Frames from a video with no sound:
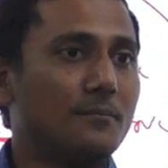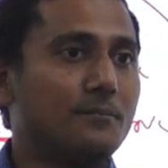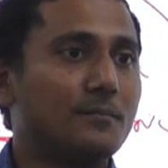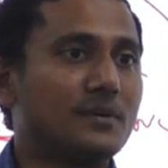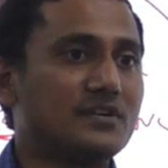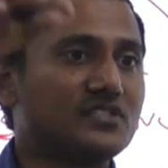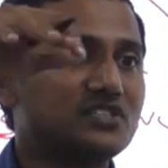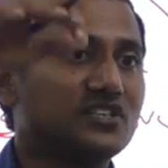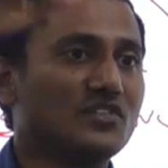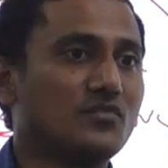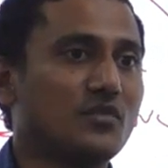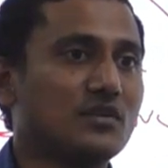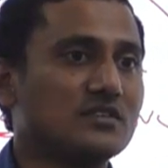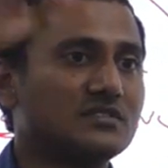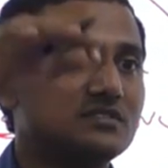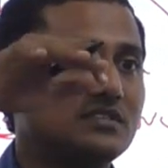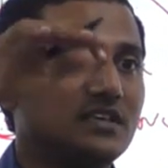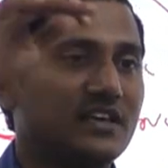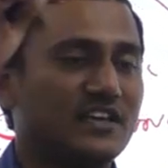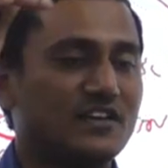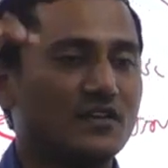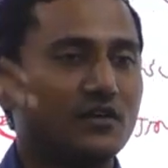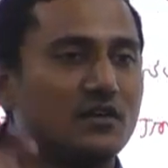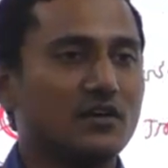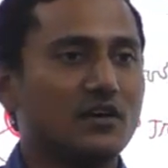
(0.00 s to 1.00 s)
Pressure was
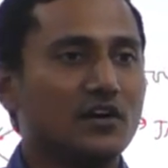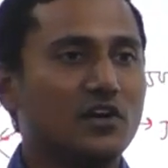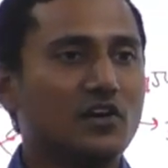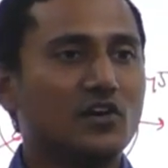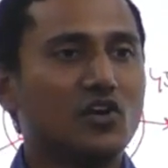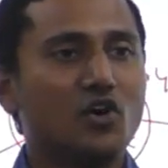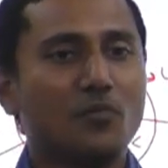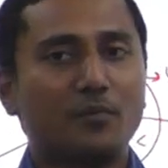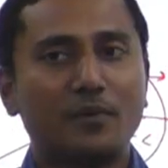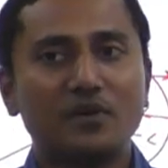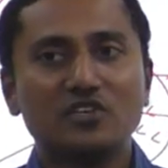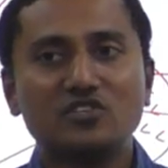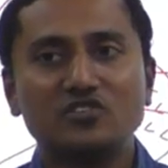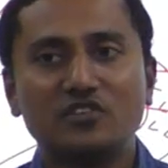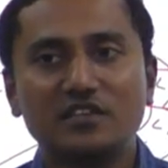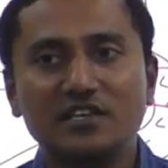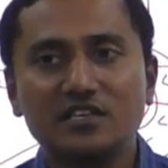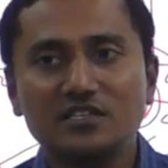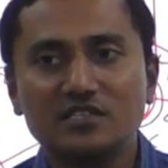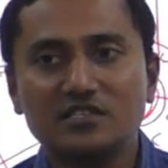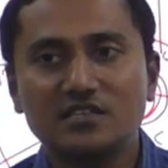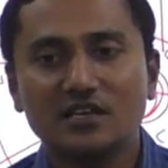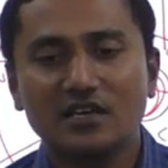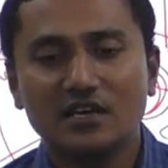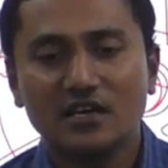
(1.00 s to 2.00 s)
there. Now pressure
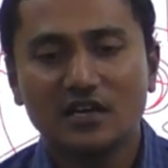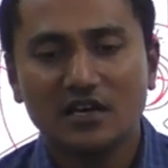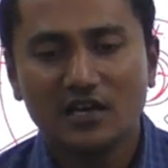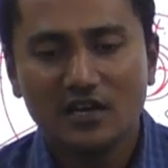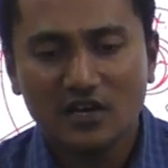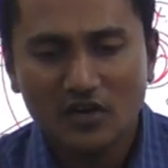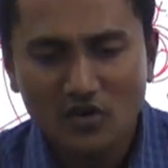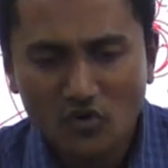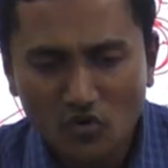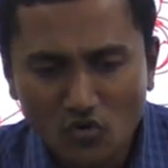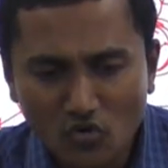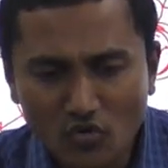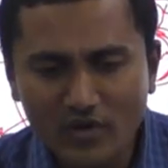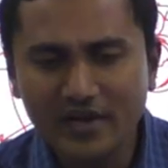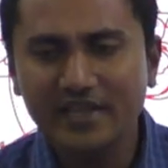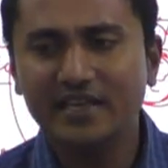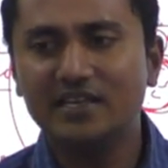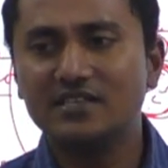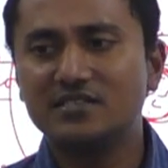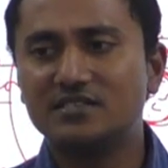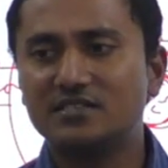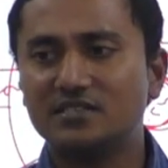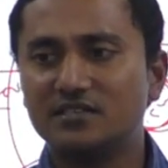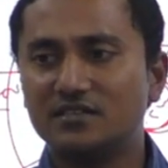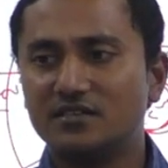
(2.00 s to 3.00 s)
is
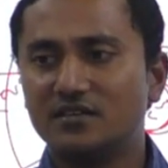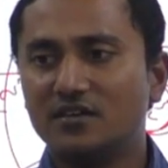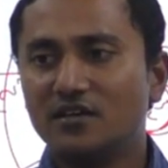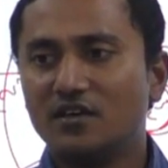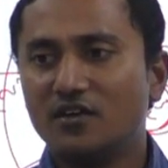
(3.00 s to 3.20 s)
released.